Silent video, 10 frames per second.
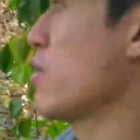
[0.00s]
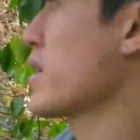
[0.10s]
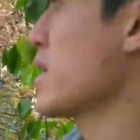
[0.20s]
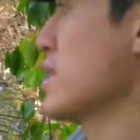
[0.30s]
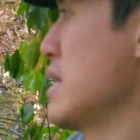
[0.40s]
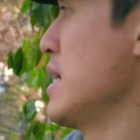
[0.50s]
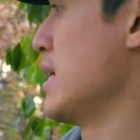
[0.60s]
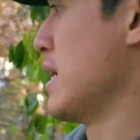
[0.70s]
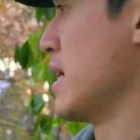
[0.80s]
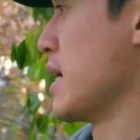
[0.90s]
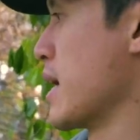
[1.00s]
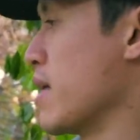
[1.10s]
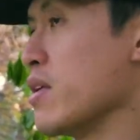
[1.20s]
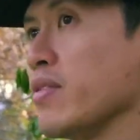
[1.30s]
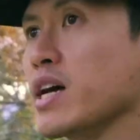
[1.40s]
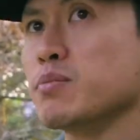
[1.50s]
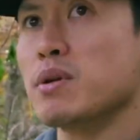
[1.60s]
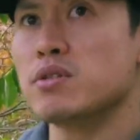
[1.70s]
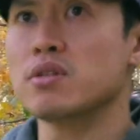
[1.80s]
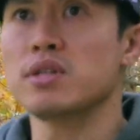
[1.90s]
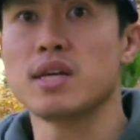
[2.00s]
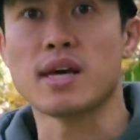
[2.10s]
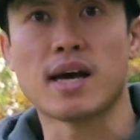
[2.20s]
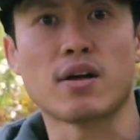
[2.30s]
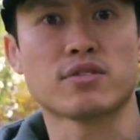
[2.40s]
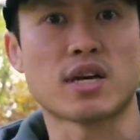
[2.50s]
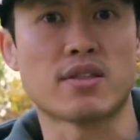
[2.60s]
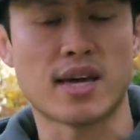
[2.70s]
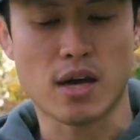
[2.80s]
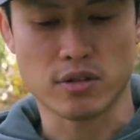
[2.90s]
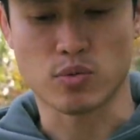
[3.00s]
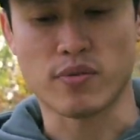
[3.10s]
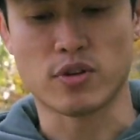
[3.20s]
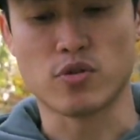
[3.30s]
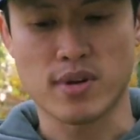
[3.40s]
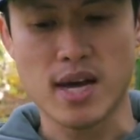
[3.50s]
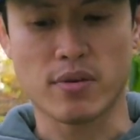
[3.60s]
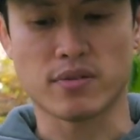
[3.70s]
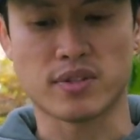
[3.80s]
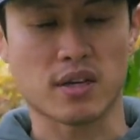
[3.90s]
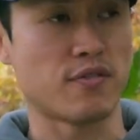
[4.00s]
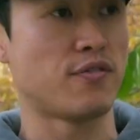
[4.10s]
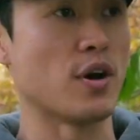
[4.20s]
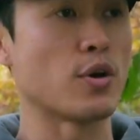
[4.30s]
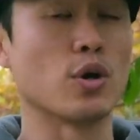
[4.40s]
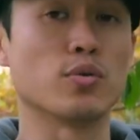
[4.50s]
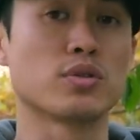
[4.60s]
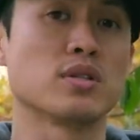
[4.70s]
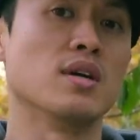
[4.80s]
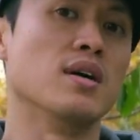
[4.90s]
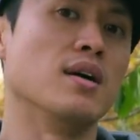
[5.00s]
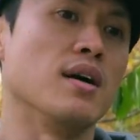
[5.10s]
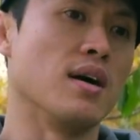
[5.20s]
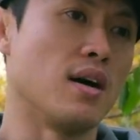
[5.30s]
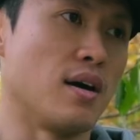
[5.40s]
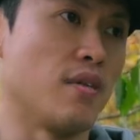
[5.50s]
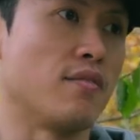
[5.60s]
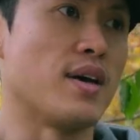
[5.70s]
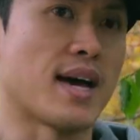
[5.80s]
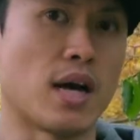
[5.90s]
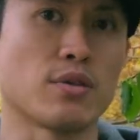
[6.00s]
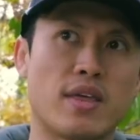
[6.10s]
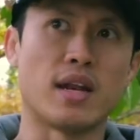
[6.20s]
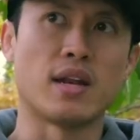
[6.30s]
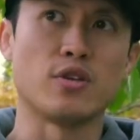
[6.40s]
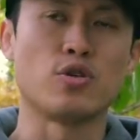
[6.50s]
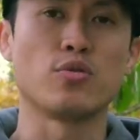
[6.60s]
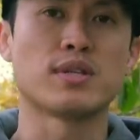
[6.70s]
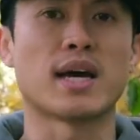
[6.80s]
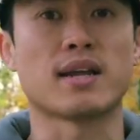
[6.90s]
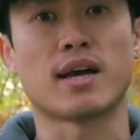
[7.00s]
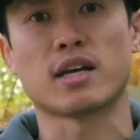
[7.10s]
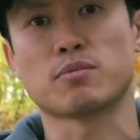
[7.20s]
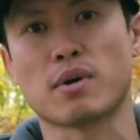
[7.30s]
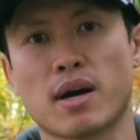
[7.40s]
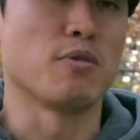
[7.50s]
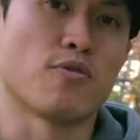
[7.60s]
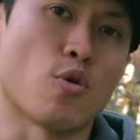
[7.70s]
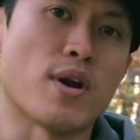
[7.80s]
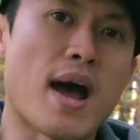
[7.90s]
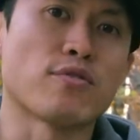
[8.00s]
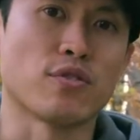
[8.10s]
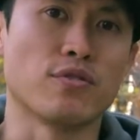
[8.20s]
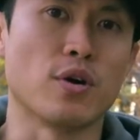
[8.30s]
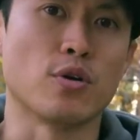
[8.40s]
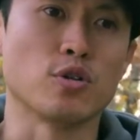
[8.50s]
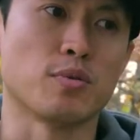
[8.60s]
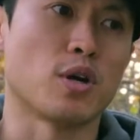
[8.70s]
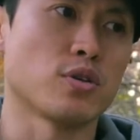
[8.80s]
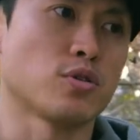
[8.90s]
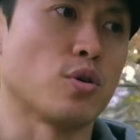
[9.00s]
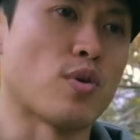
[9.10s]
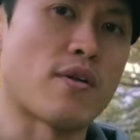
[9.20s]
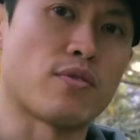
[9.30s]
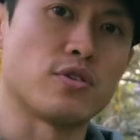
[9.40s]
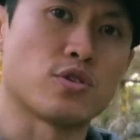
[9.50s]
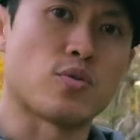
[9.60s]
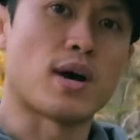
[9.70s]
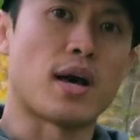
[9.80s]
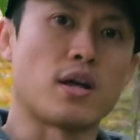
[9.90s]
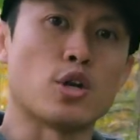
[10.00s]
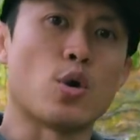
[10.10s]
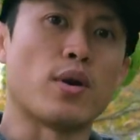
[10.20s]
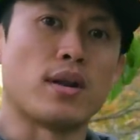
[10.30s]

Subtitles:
of that. And then that's basically outside the house. And what I'm gonna do now is I'm gonna take photos of the house and use that as my before and after photos, but also a reference so I know what